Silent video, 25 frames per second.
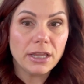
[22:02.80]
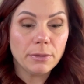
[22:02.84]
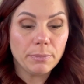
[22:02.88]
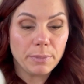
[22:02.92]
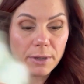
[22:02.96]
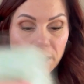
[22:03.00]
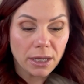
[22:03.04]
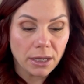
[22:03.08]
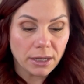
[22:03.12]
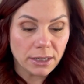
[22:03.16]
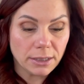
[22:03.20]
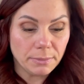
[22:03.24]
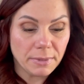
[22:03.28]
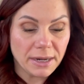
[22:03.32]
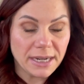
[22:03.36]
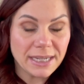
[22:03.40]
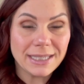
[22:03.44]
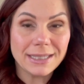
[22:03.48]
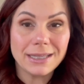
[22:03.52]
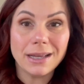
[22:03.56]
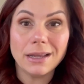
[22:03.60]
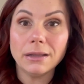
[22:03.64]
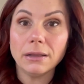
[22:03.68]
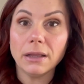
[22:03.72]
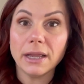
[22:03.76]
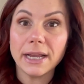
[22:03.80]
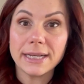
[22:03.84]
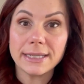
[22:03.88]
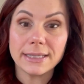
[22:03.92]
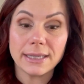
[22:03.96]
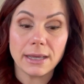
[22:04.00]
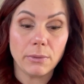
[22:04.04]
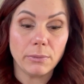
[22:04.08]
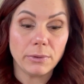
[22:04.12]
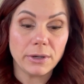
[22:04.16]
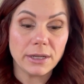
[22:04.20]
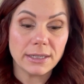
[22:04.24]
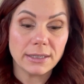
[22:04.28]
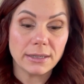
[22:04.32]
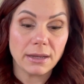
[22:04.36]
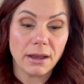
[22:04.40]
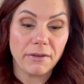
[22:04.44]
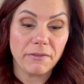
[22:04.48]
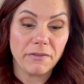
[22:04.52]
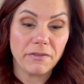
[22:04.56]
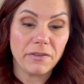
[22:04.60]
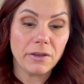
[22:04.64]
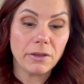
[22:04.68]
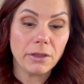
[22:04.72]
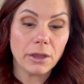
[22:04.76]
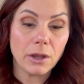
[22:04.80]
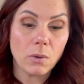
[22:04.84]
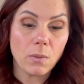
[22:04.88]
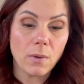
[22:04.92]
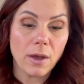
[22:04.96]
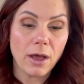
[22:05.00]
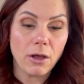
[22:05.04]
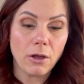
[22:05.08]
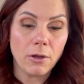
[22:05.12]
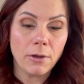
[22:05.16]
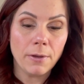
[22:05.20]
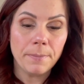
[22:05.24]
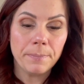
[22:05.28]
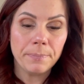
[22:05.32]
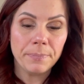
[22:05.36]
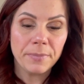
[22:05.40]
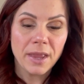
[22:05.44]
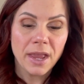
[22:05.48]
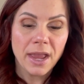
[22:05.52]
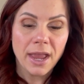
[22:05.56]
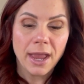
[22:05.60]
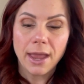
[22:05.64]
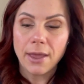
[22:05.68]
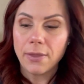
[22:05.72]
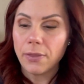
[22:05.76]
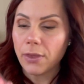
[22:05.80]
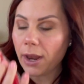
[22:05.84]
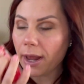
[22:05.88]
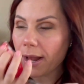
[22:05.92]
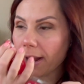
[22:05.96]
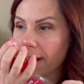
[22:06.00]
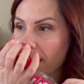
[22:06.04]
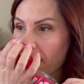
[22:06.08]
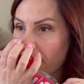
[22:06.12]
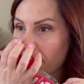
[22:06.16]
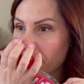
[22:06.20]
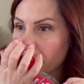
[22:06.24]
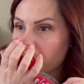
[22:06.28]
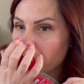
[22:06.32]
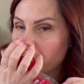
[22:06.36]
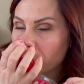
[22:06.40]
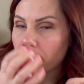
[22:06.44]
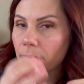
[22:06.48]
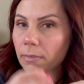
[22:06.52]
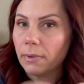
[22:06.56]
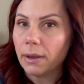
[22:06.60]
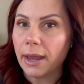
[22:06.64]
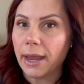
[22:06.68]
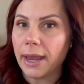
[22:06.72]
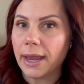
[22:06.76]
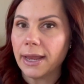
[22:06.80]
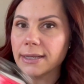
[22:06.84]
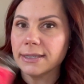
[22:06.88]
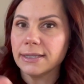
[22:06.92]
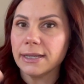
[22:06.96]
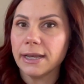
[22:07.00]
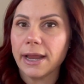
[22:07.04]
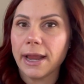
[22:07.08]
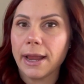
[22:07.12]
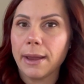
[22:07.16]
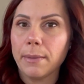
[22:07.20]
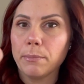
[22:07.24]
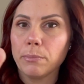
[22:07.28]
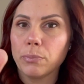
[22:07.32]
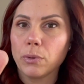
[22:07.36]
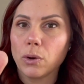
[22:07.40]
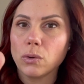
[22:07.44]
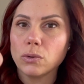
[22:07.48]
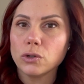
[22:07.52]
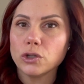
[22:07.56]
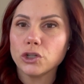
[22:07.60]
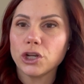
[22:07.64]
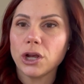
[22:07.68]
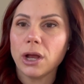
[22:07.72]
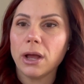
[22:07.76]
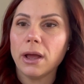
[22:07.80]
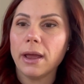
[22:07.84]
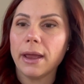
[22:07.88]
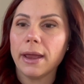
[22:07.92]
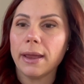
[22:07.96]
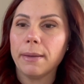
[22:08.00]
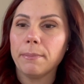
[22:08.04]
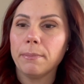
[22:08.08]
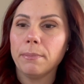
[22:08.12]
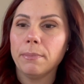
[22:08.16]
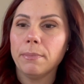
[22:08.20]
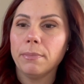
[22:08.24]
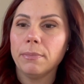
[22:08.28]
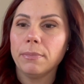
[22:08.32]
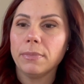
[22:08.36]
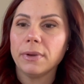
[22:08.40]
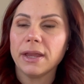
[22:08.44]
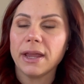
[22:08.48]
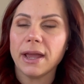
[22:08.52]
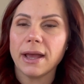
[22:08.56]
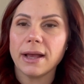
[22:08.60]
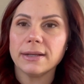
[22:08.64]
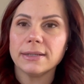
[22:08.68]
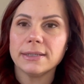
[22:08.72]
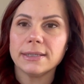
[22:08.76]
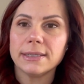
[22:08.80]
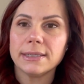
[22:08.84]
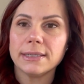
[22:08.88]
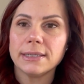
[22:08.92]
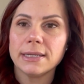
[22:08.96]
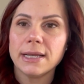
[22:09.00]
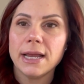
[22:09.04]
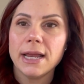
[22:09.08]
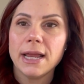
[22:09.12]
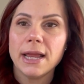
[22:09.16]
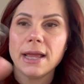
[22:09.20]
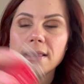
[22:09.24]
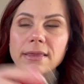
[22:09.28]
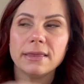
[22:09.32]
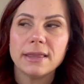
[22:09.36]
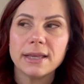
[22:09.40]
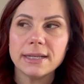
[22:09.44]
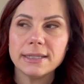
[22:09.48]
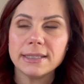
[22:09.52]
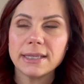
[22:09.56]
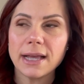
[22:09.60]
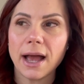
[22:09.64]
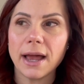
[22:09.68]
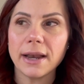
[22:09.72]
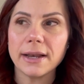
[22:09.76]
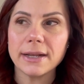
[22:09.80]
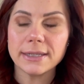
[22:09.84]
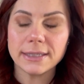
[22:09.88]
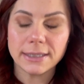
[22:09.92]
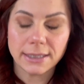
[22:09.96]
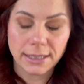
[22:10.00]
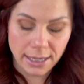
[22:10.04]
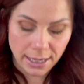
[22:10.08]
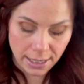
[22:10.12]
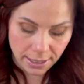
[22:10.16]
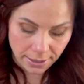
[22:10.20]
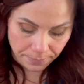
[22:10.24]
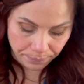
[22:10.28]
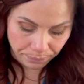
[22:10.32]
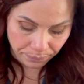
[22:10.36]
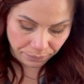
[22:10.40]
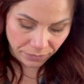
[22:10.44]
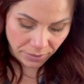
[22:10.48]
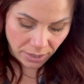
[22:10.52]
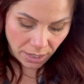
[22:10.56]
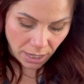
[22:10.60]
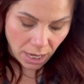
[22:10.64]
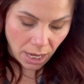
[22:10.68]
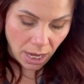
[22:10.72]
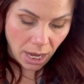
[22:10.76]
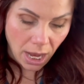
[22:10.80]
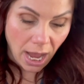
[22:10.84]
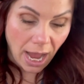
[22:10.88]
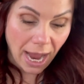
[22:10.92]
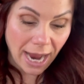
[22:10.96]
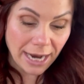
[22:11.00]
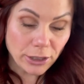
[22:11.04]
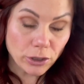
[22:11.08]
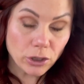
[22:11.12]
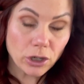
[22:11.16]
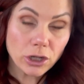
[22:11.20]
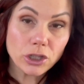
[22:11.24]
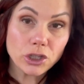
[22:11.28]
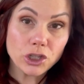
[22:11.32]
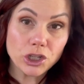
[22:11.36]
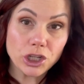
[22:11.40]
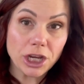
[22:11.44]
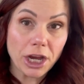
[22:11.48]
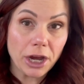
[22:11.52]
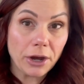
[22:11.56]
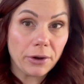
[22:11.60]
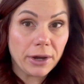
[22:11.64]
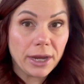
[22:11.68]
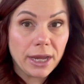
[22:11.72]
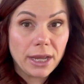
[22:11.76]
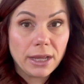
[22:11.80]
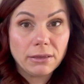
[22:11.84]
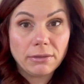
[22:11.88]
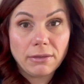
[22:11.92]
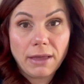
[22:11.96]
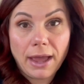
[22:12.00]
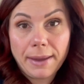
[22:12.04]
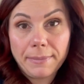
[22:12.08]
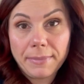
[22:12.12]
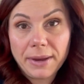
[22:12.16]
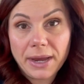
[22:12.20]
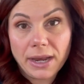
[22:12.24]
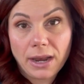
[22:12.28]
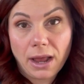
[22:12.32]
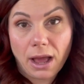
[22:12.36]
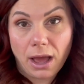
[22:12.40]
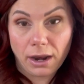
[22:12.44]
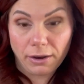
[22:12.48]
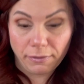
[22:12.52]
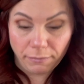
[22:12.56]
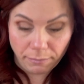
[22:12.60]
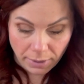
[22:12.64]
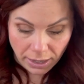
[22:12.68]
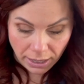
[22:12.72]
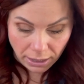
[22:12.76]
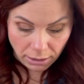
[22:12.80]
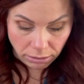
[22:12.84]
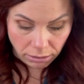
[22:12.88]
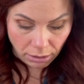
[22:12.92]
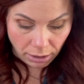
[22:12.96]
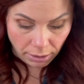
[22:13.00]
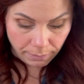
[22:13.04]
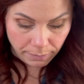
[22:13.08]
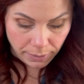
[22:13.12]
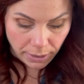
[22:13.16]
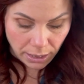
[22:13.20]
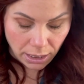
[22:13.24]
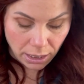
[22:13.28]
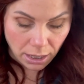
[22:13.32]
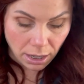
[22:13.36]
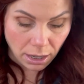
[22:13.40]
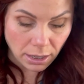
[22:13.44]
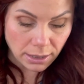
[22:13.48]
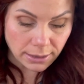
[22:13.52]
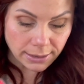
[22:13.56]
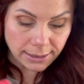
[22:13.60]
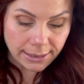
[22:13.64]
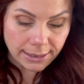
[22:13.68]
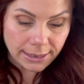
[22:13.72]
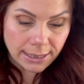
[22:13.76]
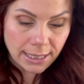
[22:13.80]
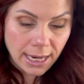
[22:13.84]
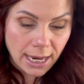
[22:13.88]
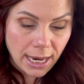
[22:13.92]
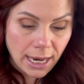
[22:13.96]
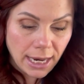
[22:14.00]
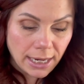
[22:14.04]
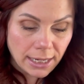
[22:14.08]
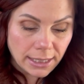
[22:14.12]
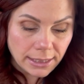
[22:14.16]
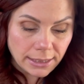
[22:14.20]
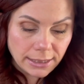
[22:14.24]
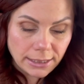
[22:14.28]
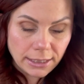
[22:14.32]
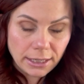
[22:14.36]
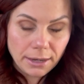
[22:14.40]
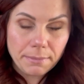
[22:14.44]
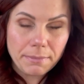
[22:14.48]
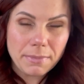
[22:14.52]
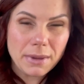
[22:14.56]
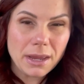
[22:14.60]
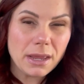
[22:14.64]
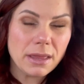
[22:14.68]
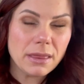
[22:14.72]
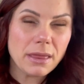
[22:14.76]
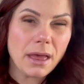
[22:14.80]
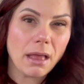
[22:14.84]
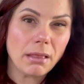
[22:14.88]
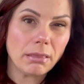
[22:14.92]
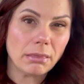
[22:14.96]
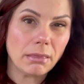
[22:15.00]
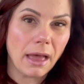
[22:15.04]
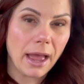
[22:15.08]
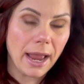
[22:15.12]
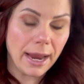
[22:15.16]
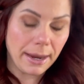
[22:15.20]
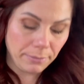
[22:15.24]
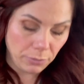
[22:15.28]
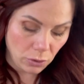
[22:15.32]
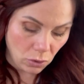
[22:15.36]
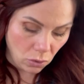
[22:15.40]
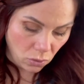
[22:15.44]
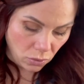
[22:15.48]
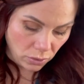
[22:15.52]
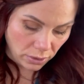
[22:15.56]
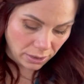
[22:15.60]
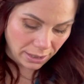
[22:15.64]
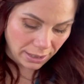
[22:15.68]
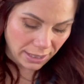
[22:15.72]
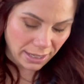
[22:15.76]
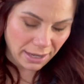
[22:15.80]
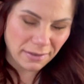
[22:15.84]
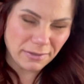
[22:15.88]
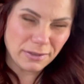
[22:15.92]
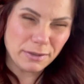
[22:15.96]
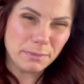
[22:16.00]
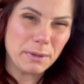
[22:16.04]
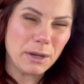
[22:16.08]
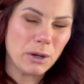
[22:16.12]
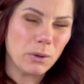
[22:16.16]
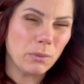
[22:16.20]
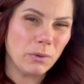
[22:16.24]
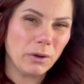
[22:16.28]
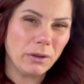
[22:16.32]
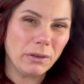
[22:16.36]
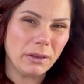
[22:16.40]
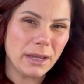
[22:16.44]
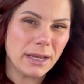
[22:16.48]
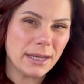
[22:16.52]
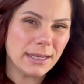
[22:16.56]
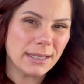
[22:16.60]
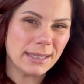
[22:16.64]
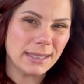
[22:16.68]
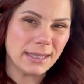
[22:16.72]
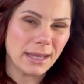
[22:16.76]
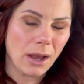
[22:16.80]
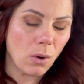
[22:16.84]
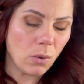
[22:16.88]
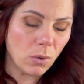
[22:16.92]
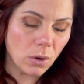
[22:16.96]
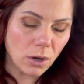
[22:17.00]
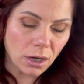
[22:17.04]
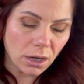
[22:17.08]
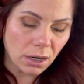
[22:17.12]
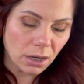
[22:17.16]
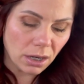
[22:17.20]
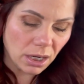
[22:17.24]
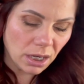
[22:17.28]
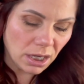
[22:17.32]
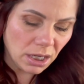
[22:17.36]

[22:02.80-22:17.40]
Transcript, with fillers: because my son likes that when he's not feeling well. And then I got, is it ambrosia? And yes, this honestly, I took cherry limeade out of my club because to me, that lime note gives me a really sour